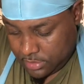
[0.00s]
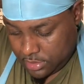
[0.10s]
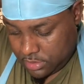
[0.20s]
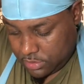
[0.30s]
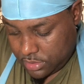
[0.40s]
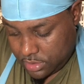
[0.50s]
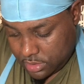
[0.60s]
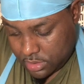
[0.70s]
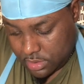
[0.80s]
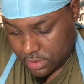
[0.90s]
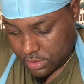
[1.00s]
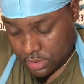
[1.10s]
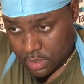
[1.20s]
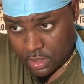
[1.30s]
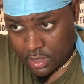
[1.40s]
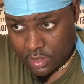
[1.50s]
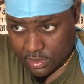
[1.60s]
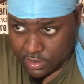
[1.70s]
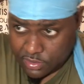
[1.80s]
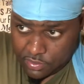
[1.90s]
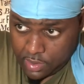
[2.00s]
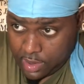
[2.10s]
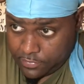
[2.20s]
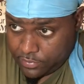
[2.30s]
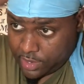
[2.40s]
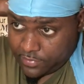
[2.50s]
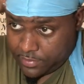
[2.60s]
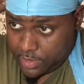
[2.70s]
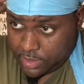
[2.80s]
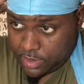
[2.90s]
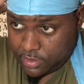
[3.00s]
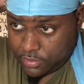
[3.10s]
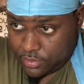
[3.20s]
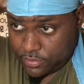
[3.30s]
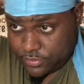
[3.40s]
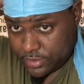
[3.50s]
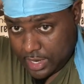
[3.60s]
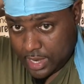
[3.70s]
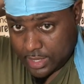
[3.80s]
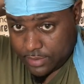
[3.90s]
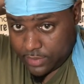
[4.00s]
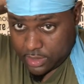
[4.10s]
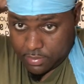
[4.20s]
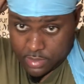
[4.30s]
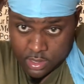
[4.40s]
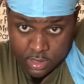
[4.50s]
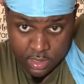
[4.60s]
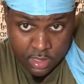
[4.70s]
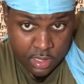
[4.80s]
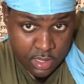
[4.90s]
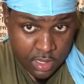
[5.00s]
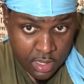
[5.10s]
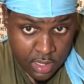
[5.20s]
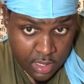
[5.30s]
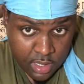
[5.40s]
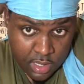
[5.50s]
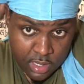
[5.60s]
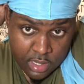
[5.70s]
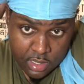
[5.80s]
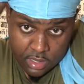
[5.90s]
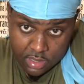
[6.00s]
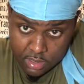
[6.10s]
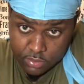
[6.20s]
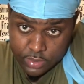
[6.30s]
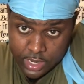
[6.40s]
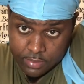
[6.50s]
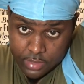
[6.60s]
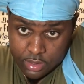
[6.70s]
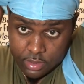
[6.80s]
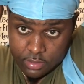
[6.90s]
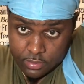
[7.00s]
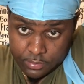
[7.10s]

You're just gonna have whatever method you use. I highly recommend the no knot method.